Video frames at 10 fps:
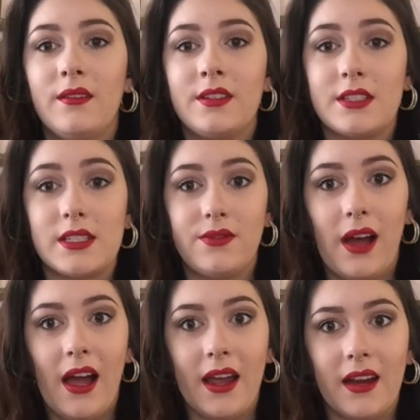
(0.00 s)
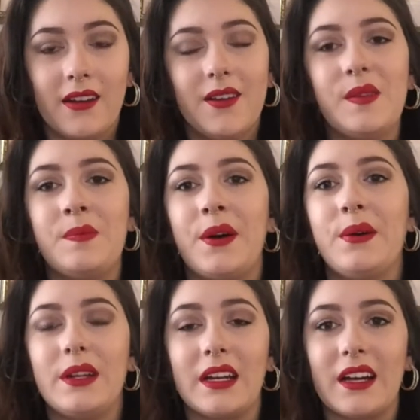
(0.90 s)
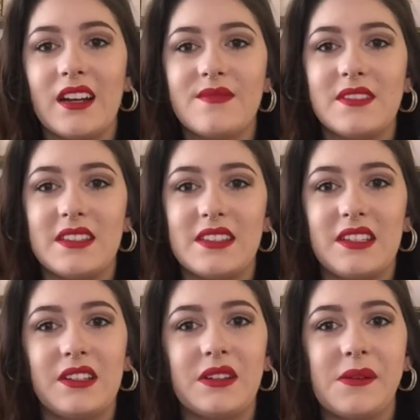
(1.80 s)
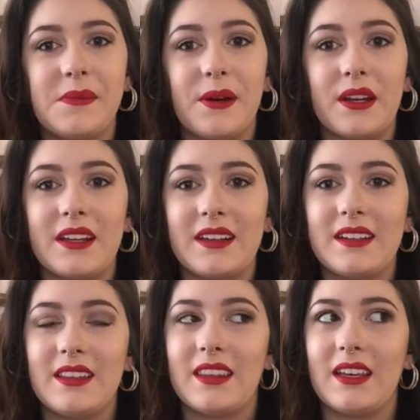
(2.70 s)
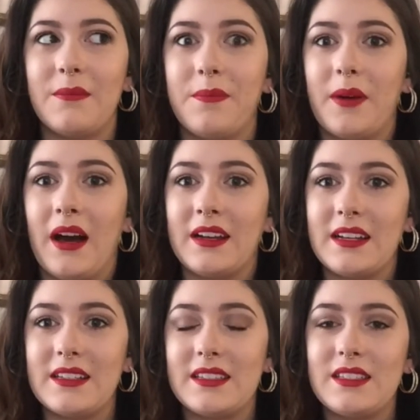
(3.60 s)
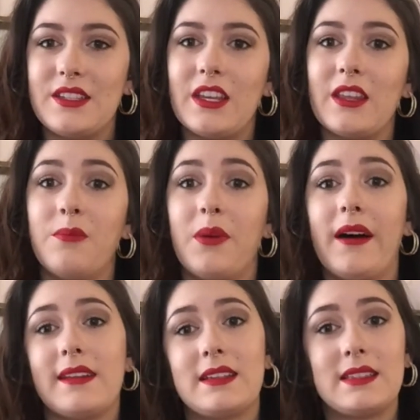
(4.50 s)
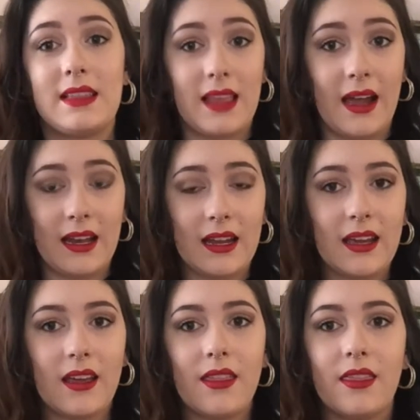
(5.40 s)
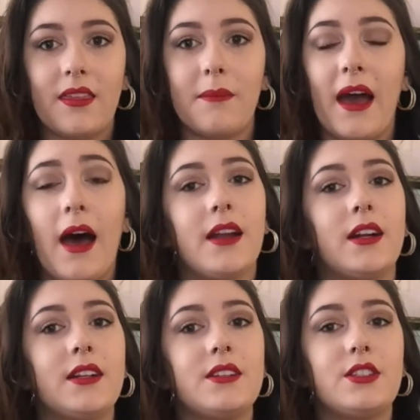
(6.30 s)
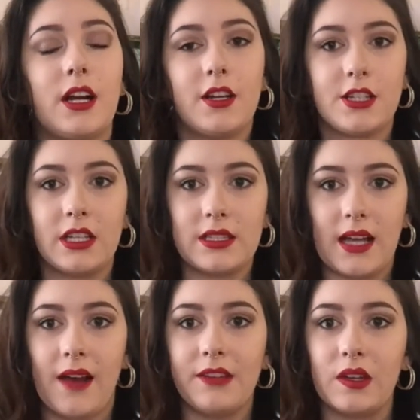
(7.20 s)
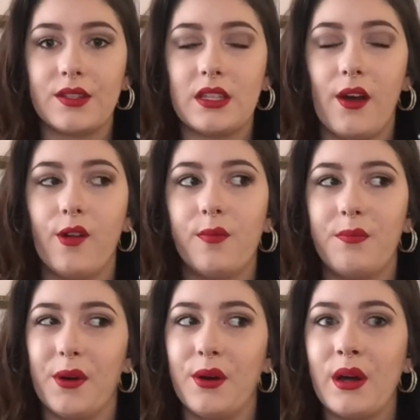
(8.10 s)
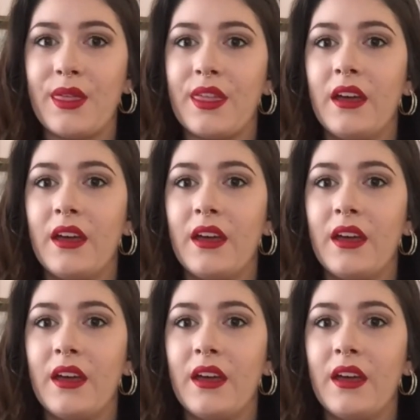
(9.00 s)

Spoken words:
which is fine, but when it comes to putting the bodice to the bodice lining, the pattern instructions have you sew both